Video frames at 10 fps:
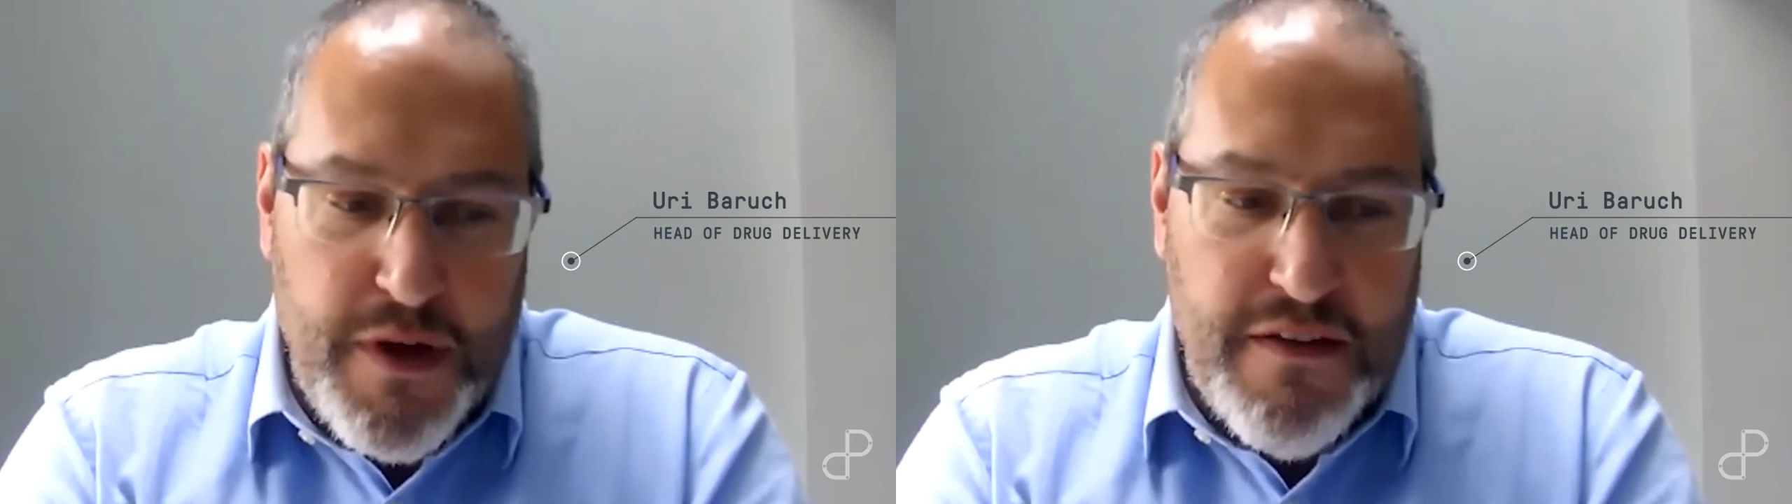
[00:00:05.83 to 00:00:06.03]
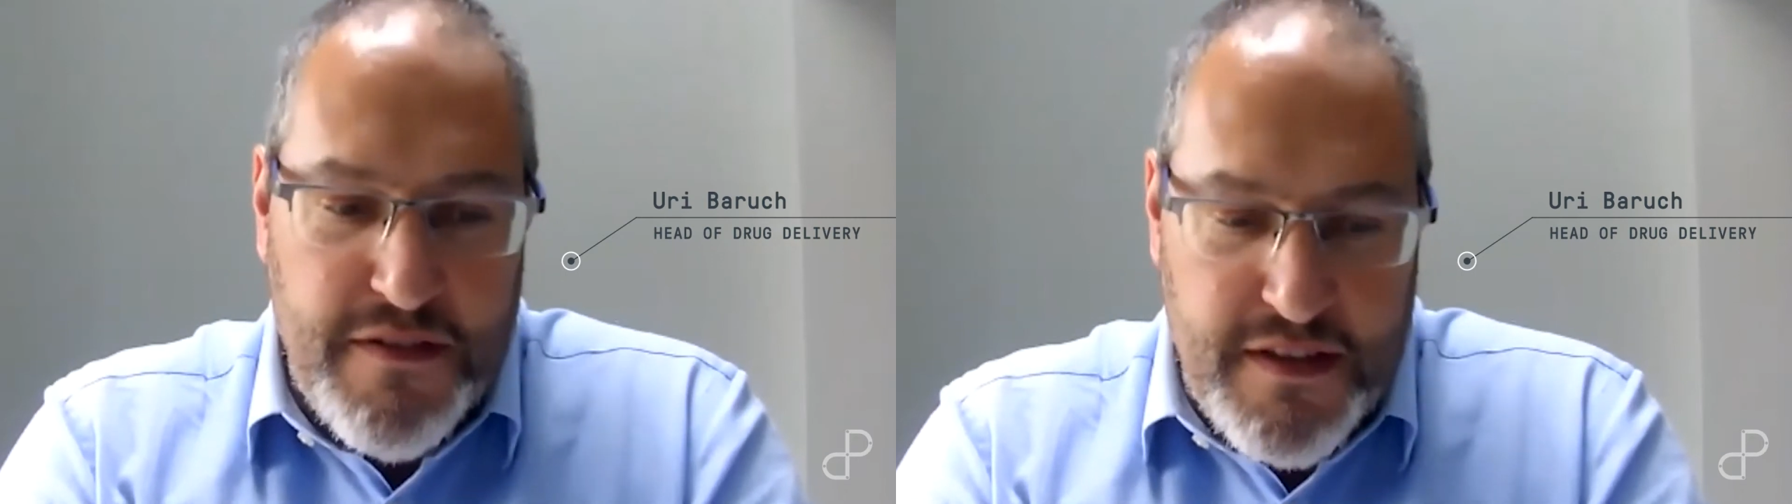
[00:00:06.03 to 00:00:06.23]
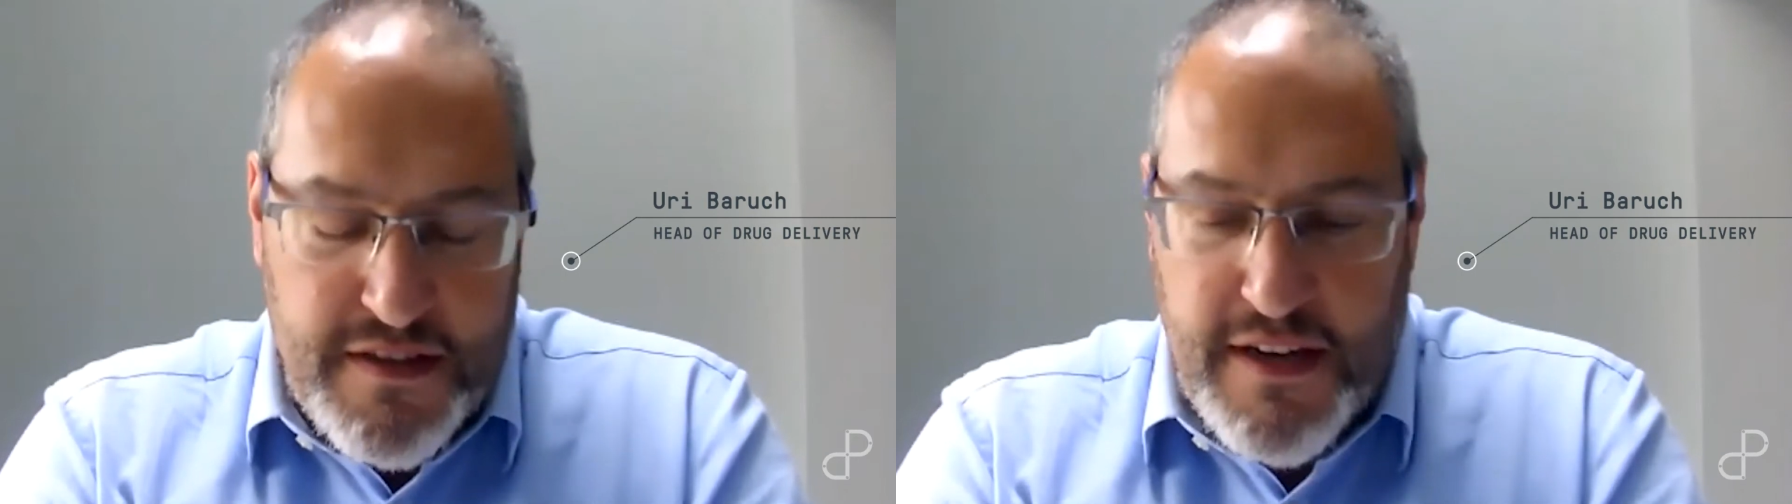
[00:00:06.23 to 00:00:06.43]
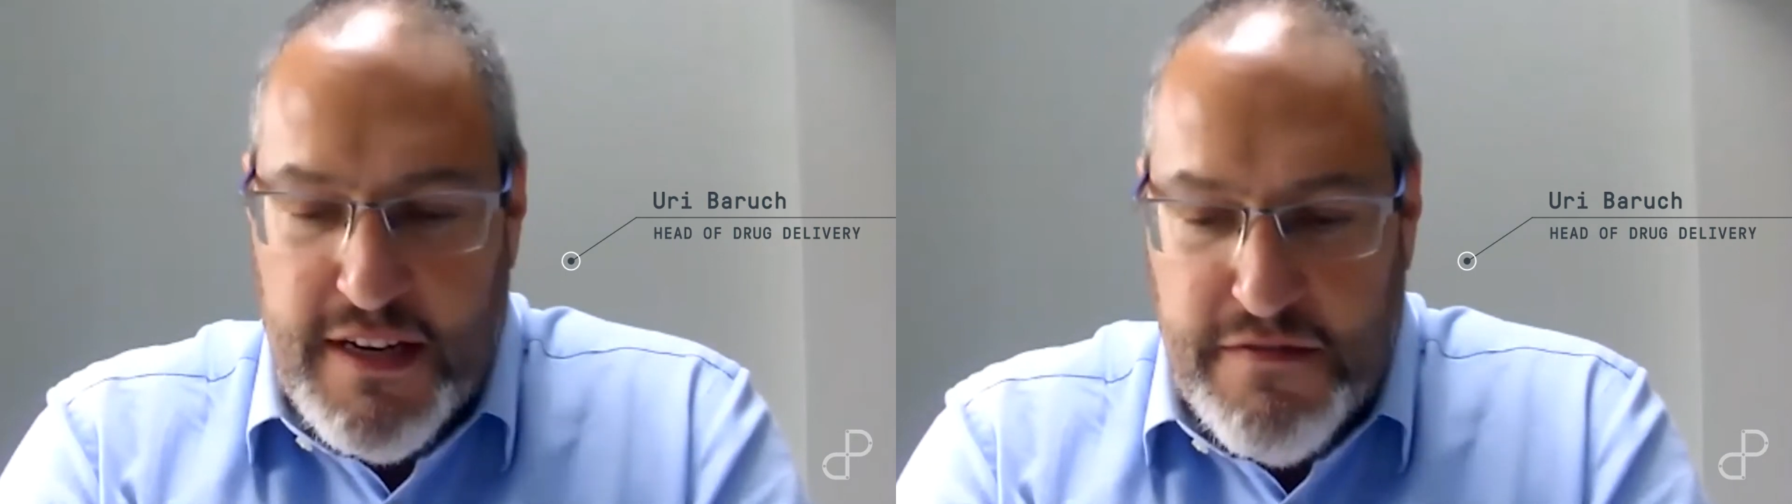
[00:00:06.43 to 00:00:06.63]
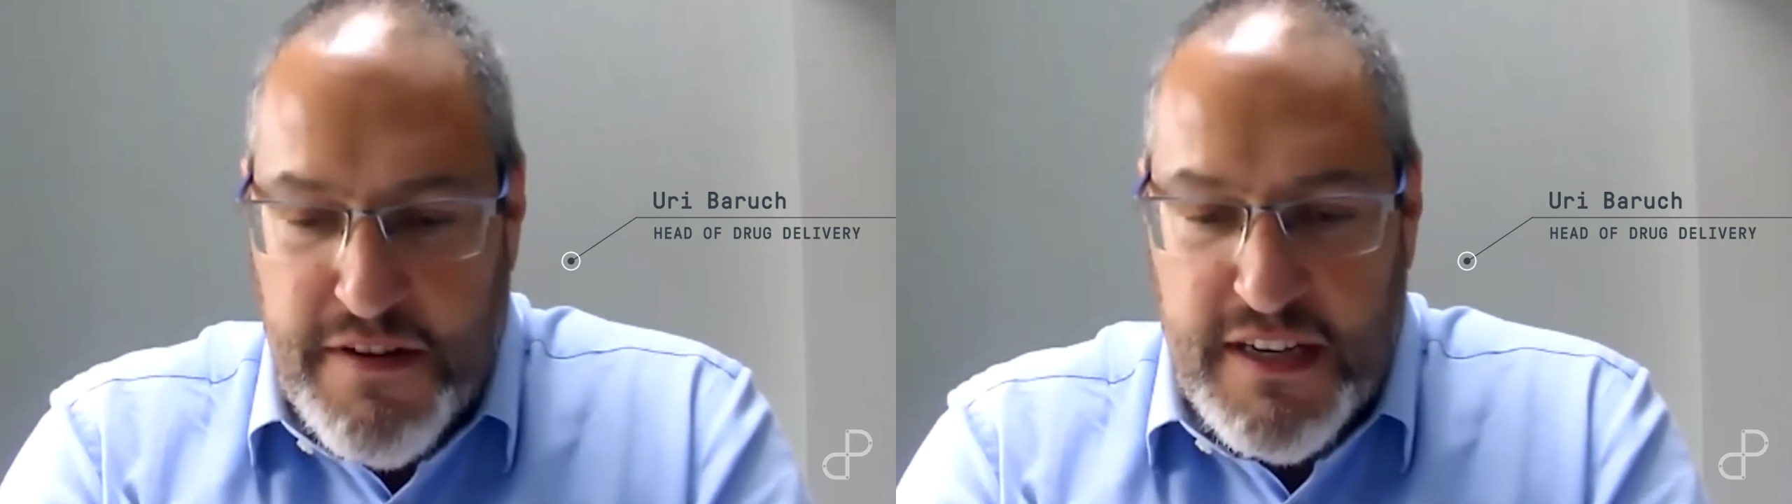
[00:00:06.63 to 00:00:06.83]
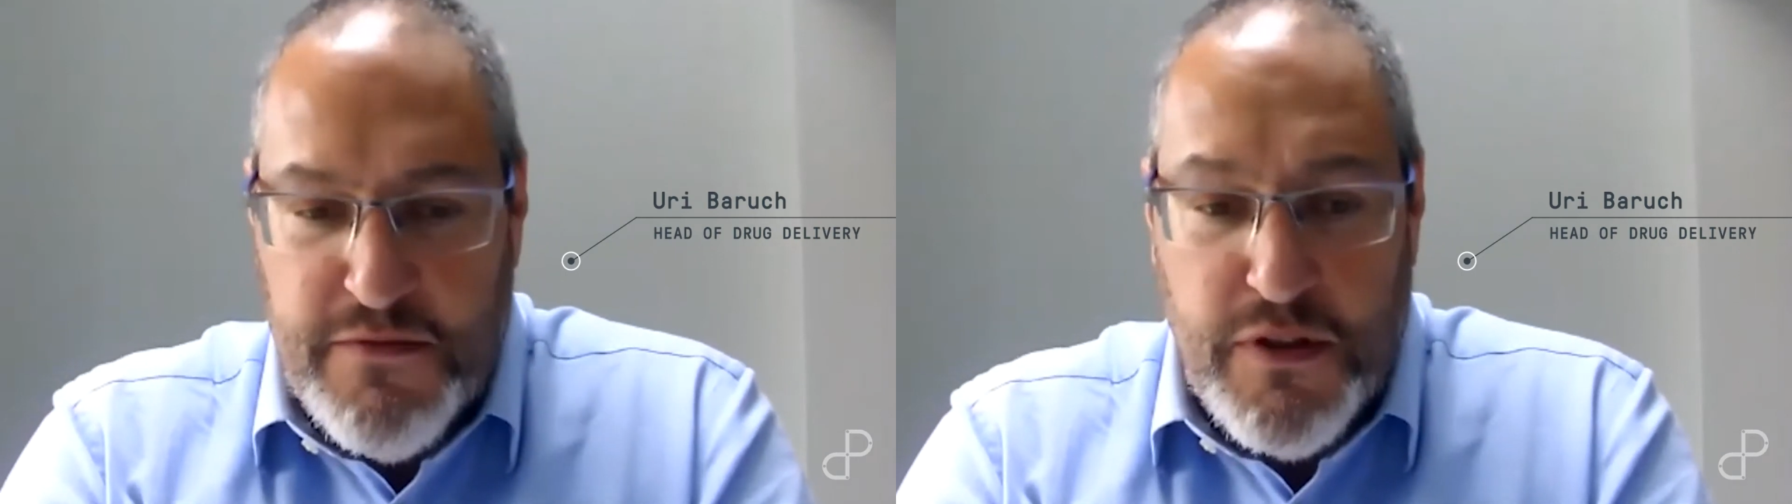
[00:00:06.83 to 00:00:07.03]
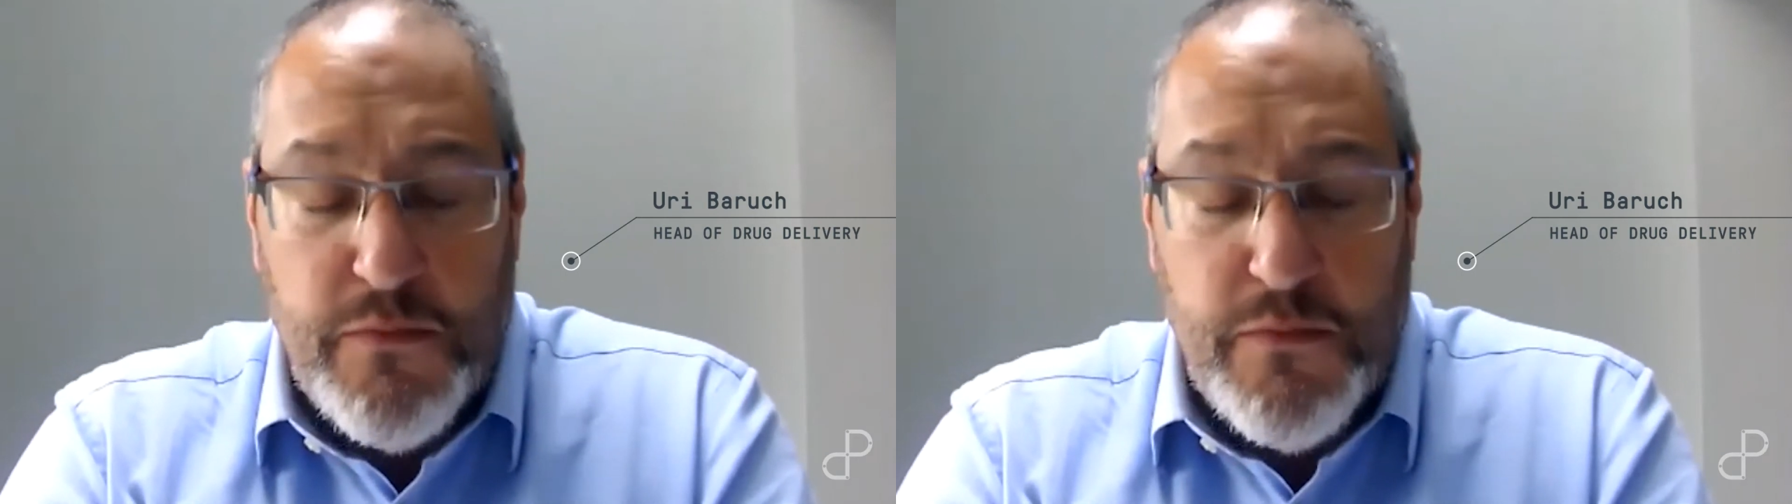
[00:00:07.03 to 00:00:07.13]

even design a device for them,